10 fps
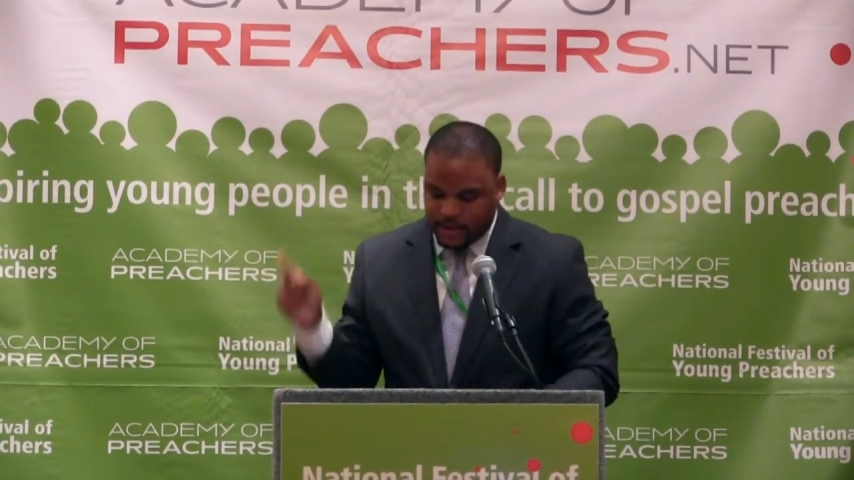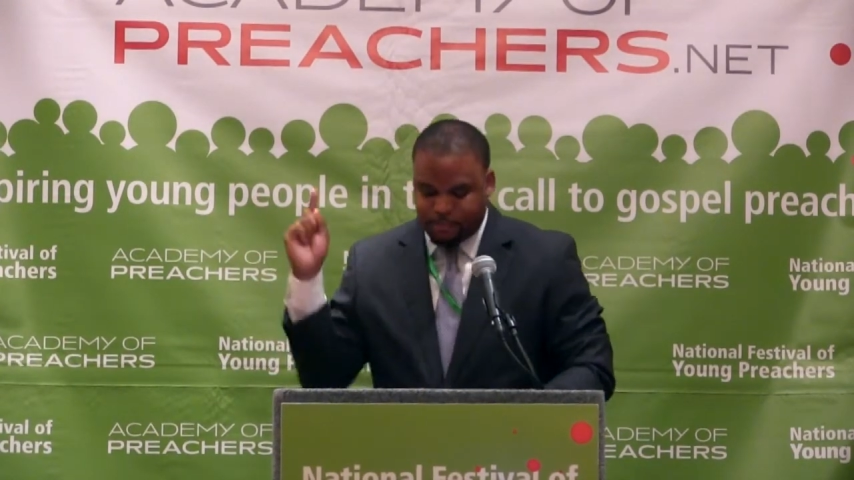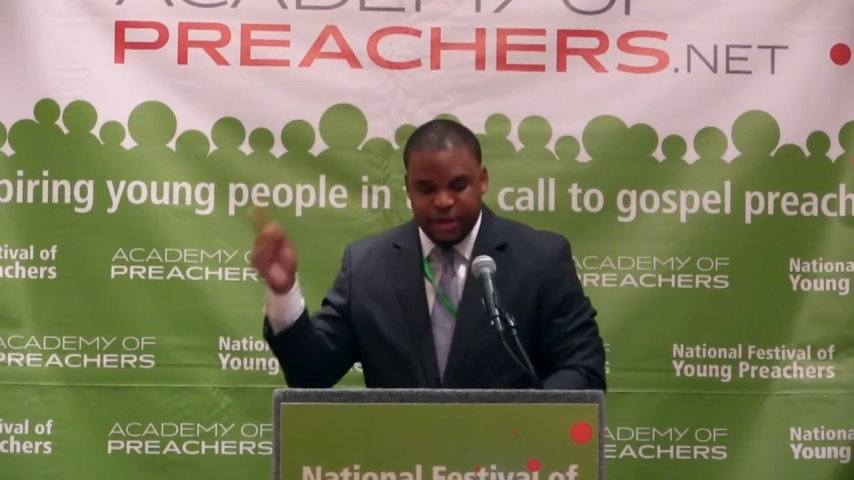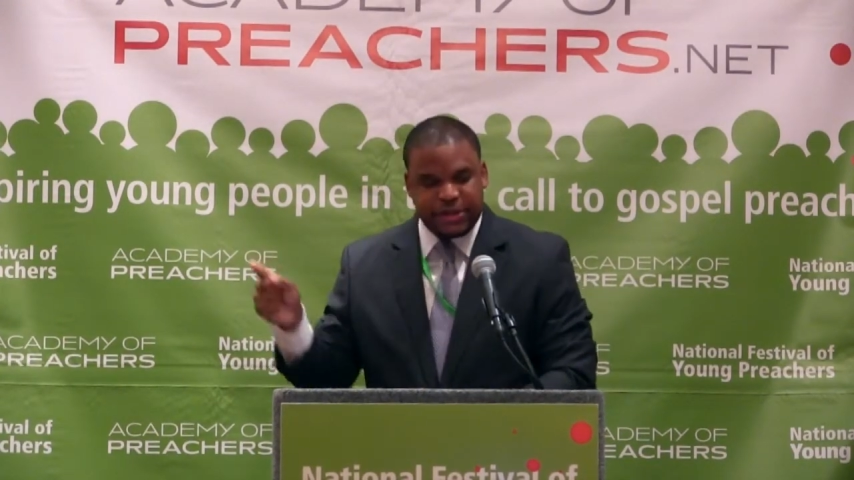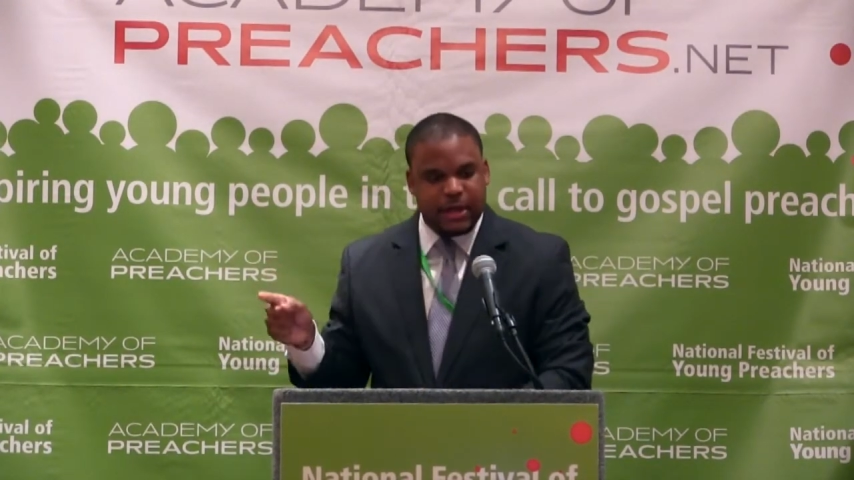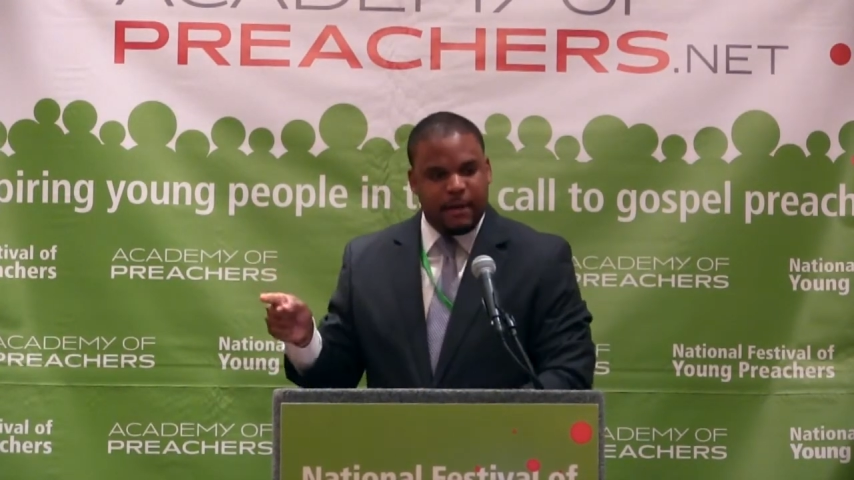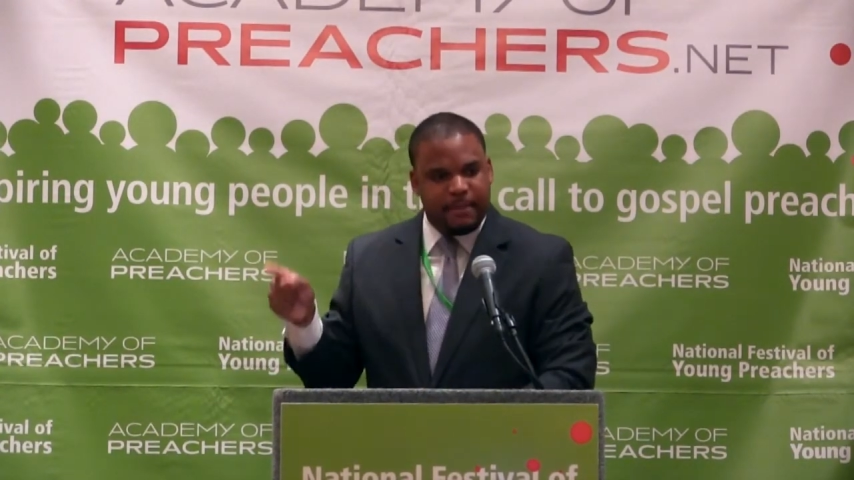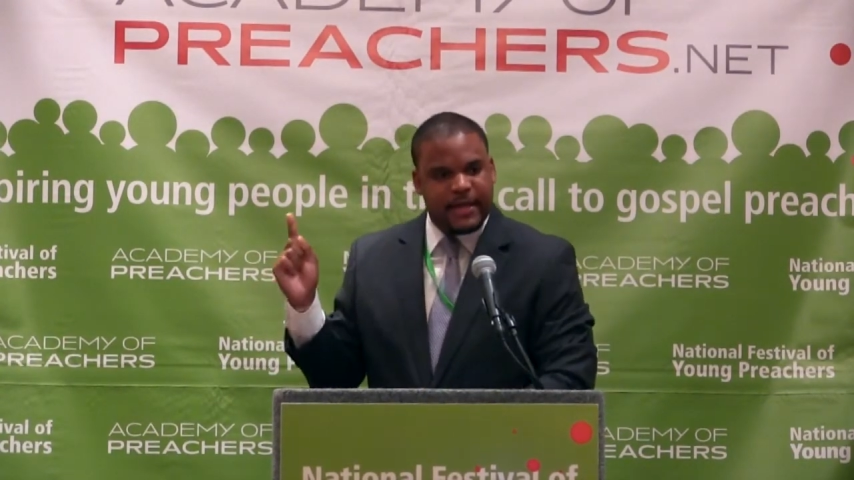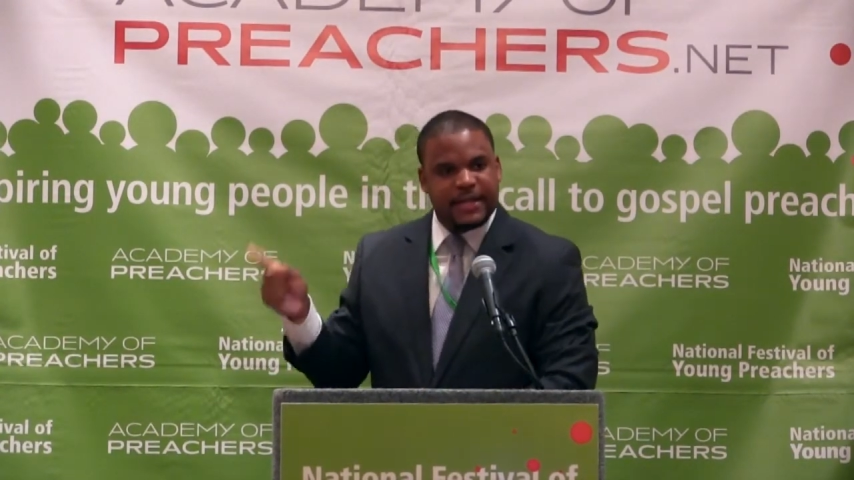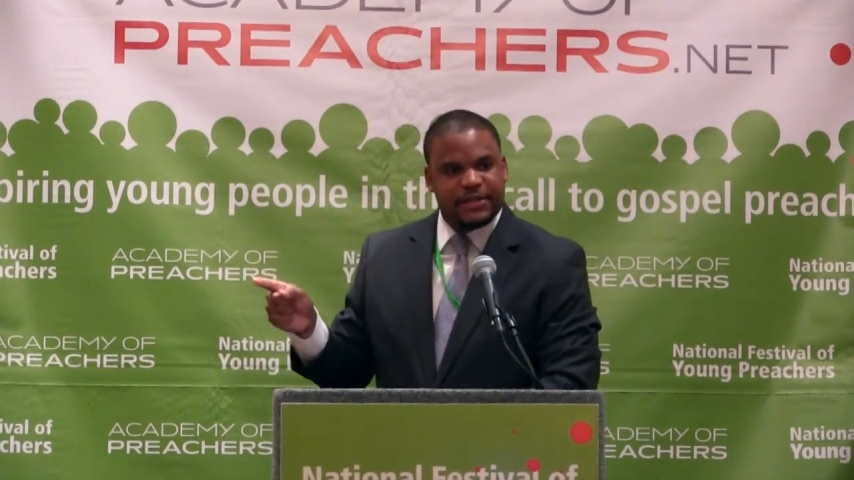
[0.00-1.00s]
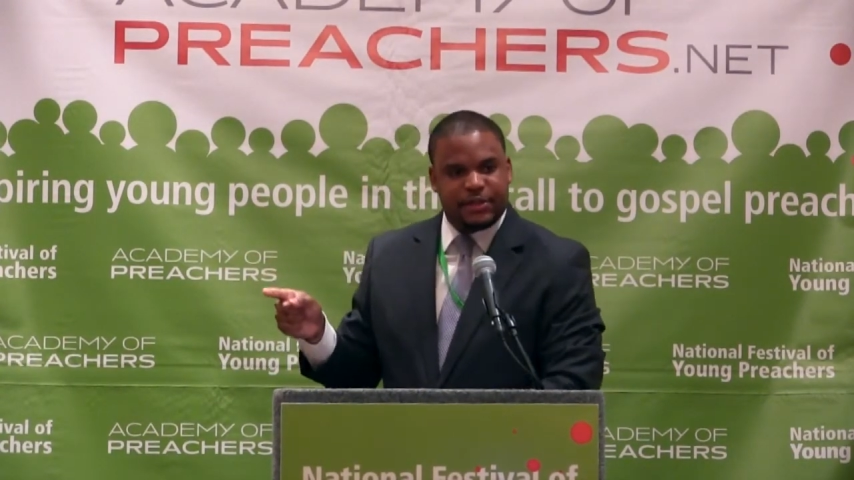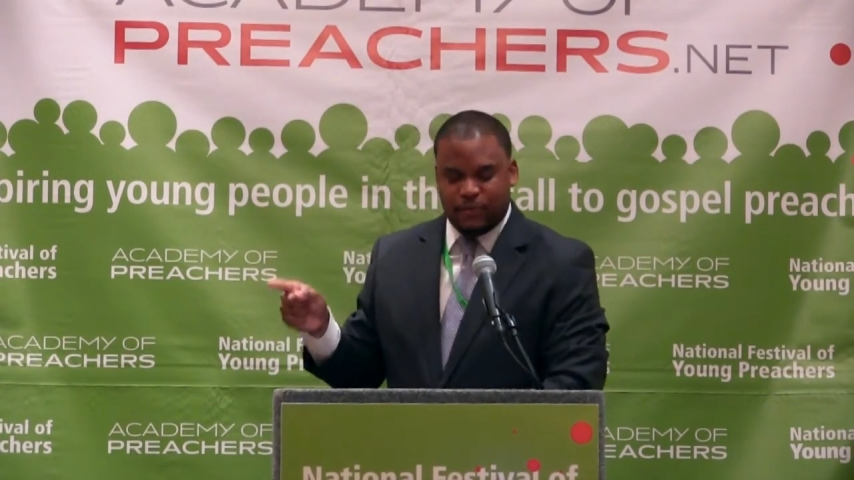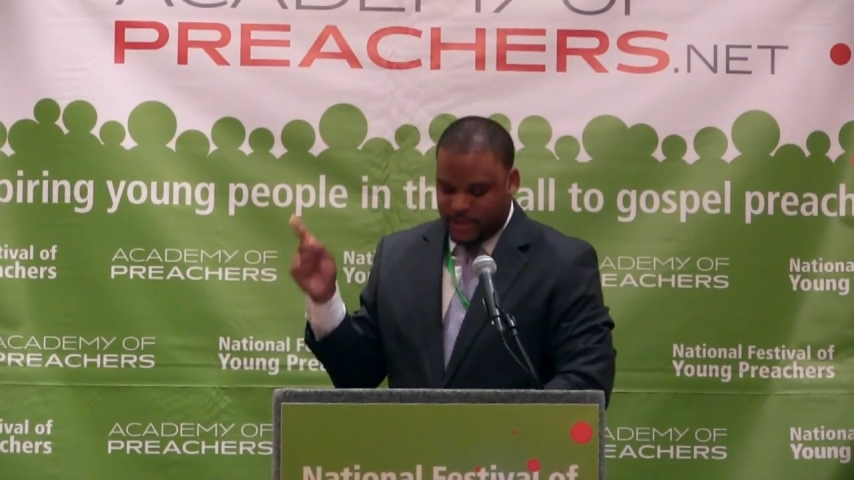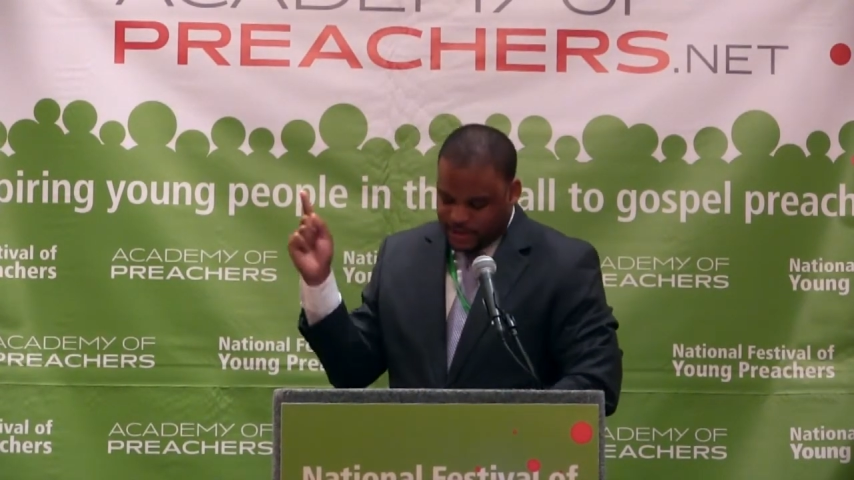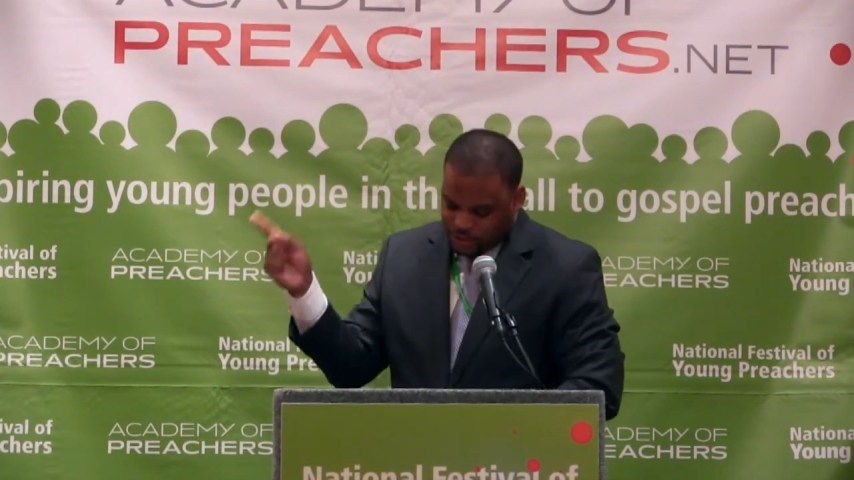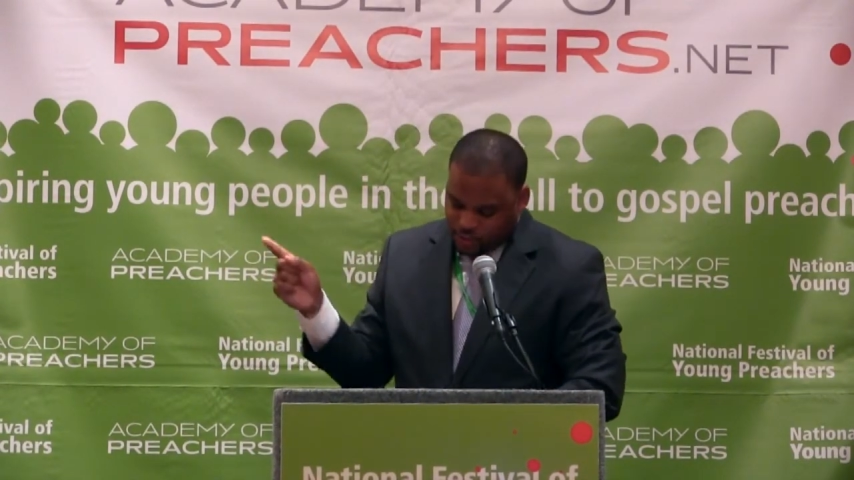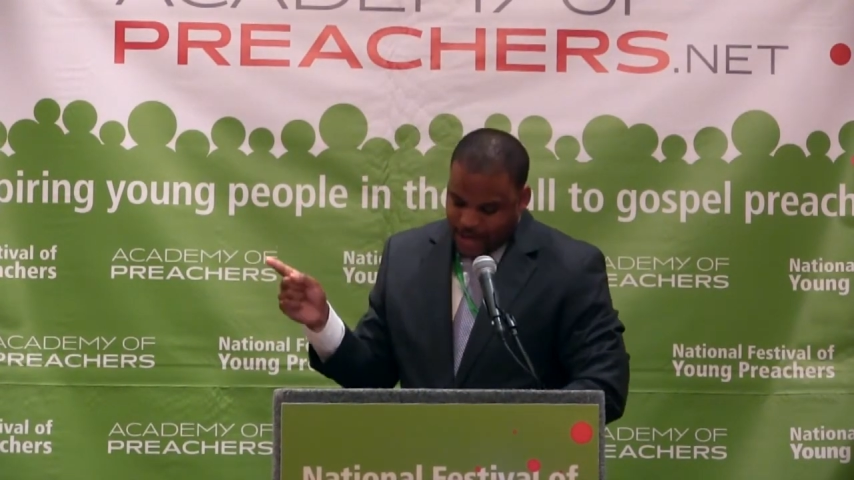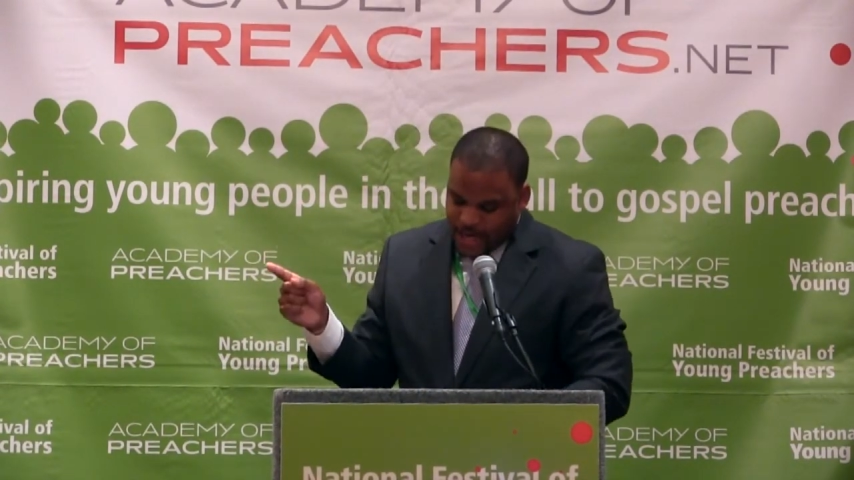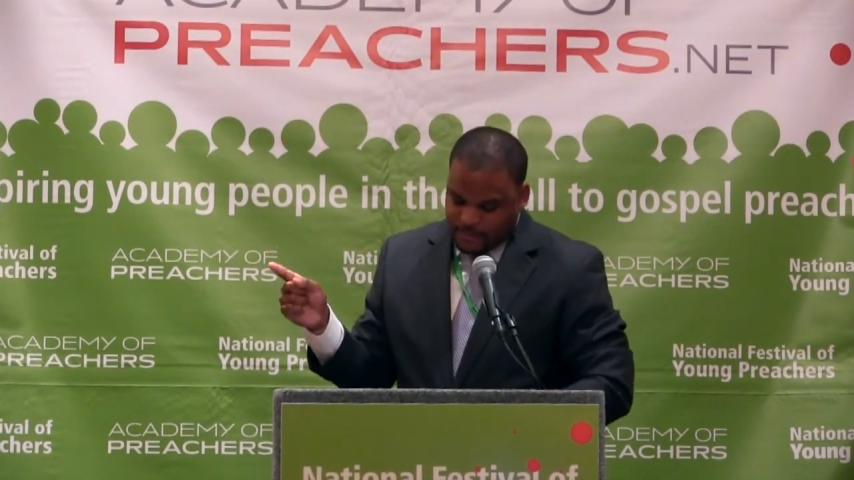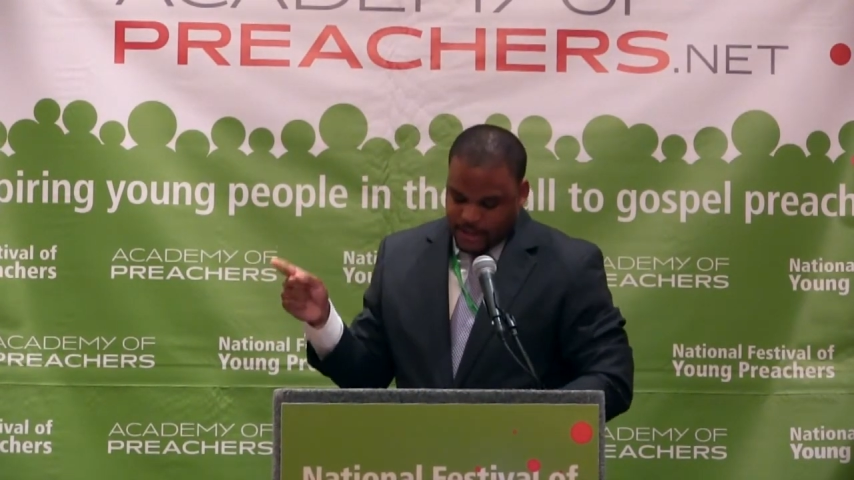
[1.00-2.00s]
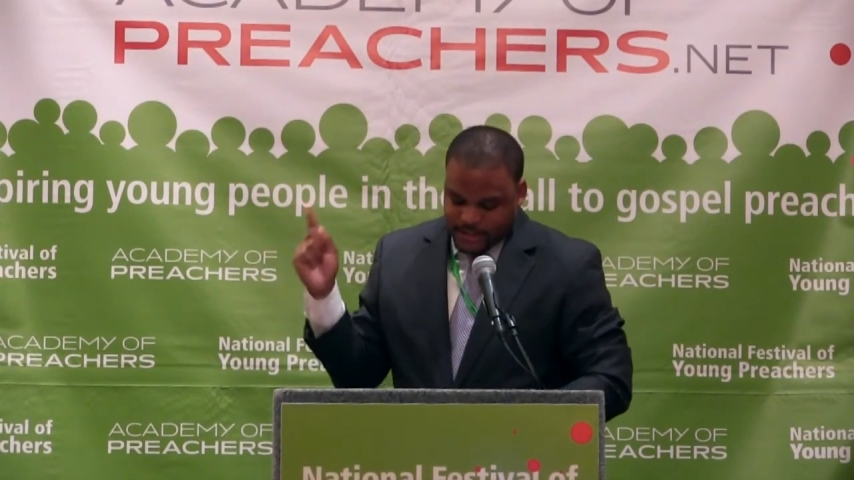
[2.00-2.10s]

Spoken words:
The preacher begins to describe